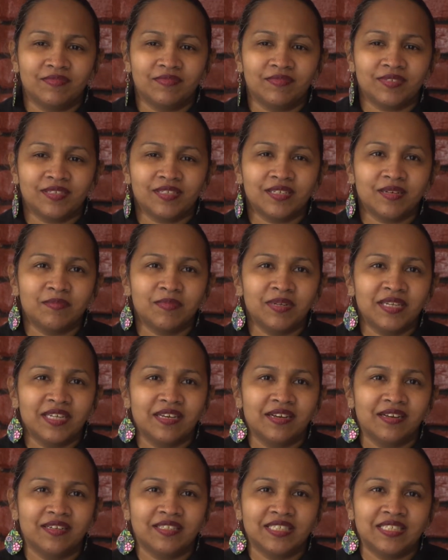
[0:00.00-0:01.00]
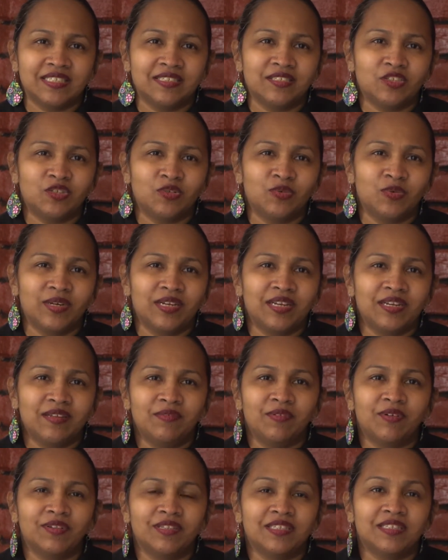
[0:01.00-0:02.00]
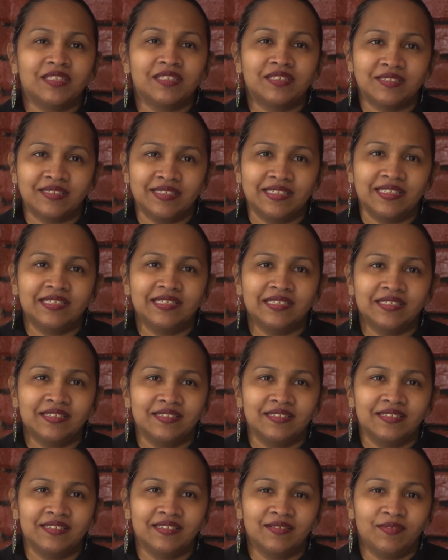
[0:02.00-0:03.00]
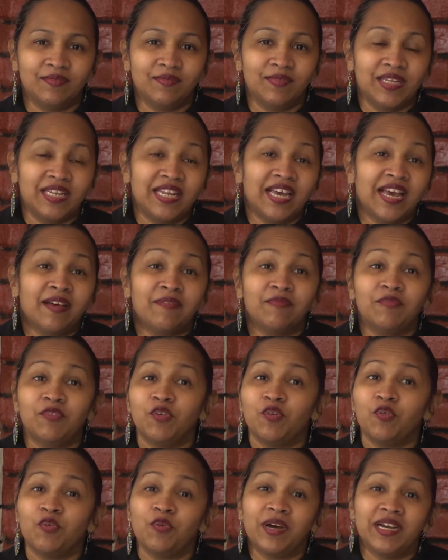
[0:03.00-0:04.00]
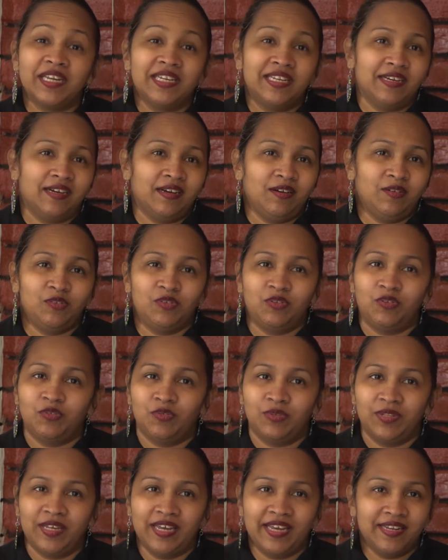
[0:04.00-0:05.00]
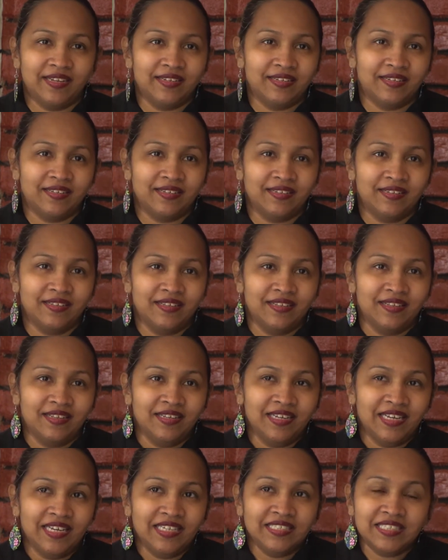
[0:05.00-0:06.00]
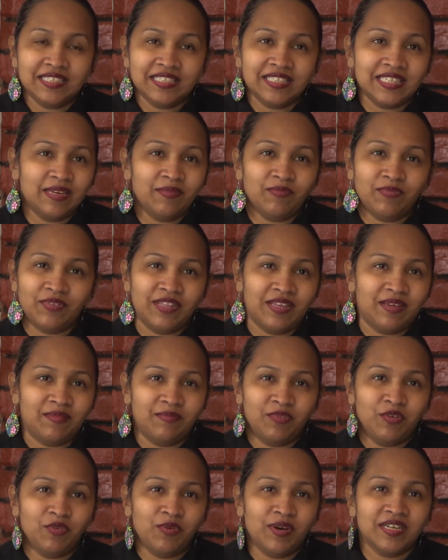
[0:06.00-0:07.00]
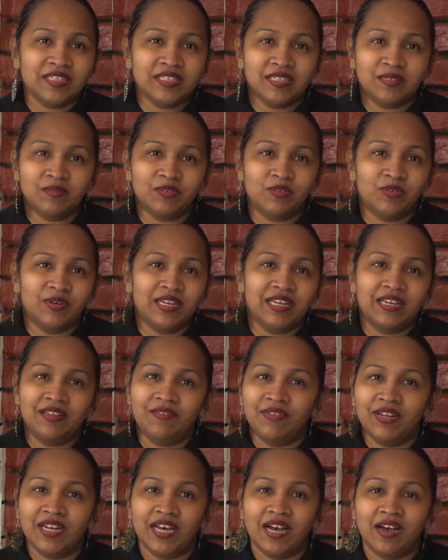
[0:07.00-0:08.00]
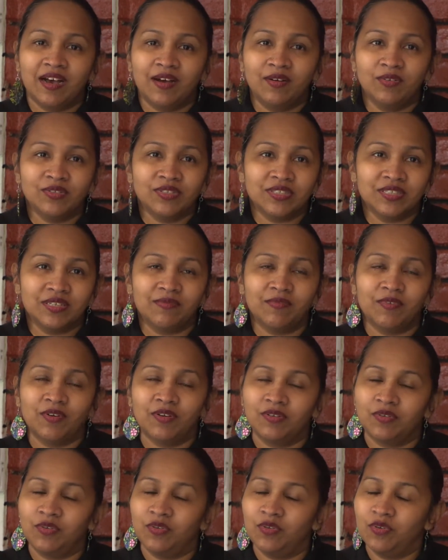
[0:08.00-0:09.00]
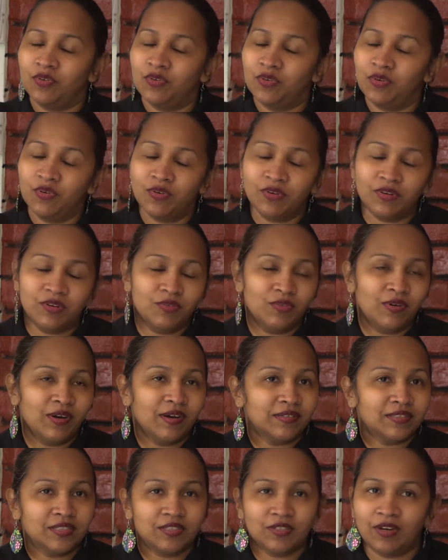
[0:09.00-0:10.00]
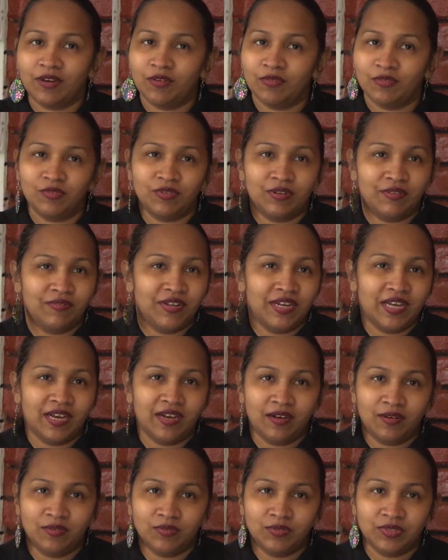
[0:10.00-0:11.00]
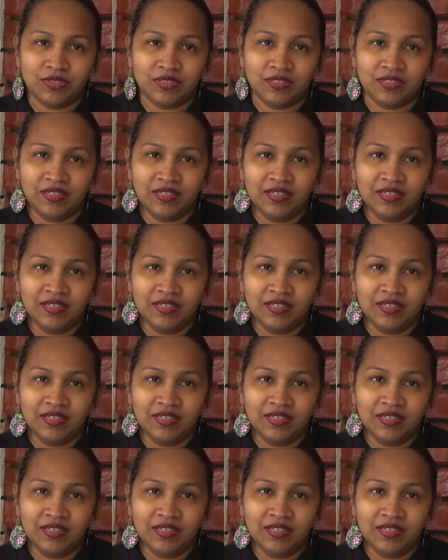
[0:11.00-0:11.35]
somebody asked us to go and live on the street. We'd have no idea how to do that. It's the same for them. You ask them to go and live in a house, they've got no clue as to how to live in a house.